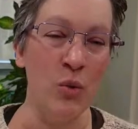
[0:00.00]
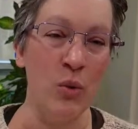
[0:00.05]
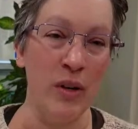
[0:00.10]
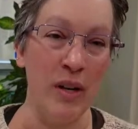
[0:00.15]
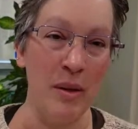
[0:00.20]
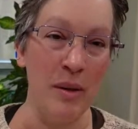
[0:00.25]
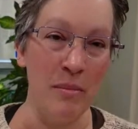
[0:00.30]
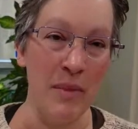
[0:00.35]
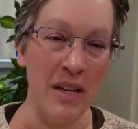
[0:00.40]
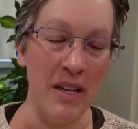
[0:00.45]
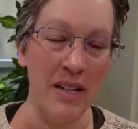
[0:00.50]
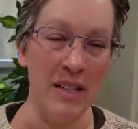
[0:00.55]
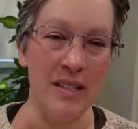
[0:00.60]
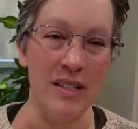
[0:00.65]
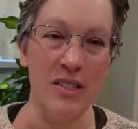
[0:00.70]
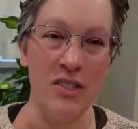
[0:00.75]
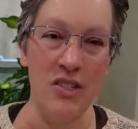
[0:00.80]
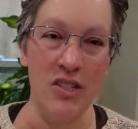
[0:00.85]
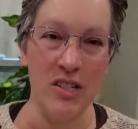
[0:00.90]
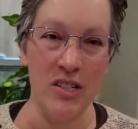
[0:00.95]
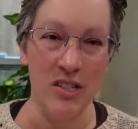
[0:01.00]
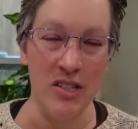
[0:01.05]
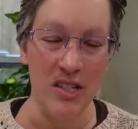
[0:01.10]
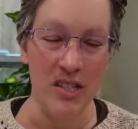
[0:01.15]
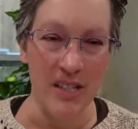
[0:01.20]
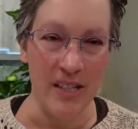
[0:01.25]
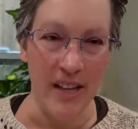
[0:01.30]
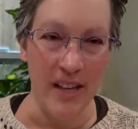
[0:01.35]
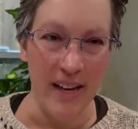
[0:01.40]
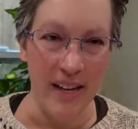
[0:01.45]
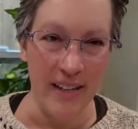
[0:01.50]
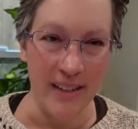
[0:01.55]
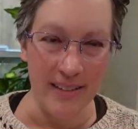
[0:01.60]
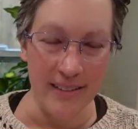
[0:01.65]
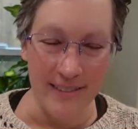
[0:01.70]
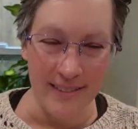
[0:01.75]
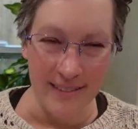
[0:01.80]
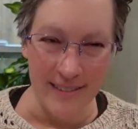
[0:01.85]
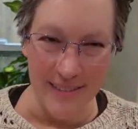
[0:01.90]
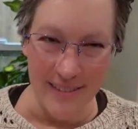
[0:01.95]
20 minutes just to like
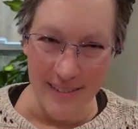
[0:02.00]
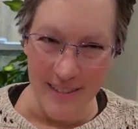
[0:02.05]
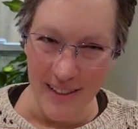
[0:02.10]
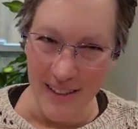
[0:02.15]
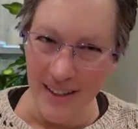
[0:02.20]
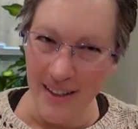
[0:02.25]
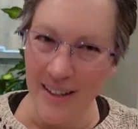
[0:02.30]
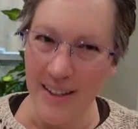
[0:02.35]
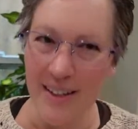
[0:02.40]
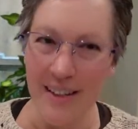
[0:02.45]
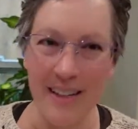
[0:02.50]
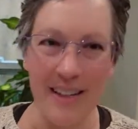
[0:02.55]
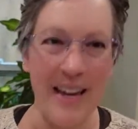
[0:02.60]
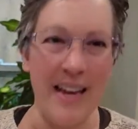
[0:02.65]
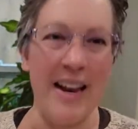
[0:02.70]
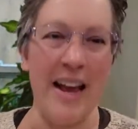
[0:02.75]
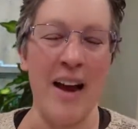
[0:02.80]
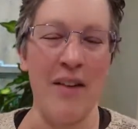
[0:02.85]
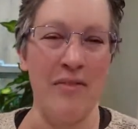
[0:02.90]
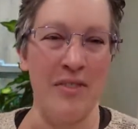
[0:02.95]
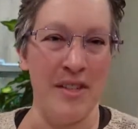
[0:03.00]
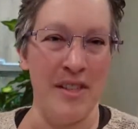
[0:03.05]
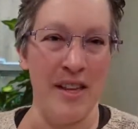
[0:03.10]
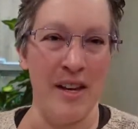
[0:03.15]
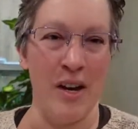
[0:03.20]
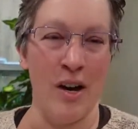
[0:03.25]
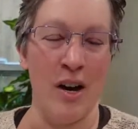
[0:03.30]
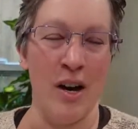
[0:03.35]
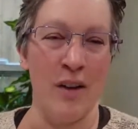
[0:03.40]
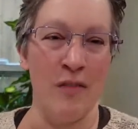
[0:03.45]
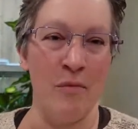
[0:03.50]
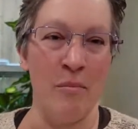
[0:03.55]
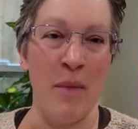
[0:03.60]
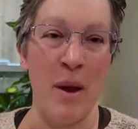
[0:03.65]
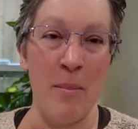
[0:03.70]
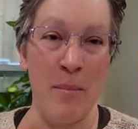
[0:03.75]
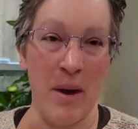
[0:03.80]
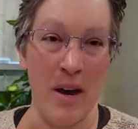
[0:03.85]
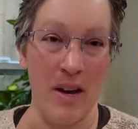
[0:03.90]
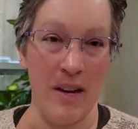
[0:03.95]
get everything off my
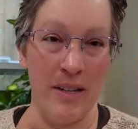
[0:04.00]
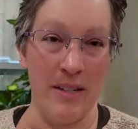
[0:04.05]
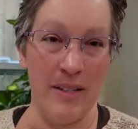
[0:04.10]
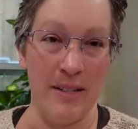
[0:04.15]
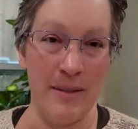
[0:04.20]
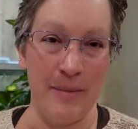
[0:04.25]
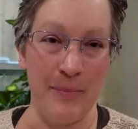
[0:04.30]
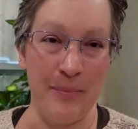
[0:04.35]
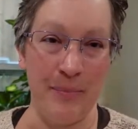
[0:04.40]
mind.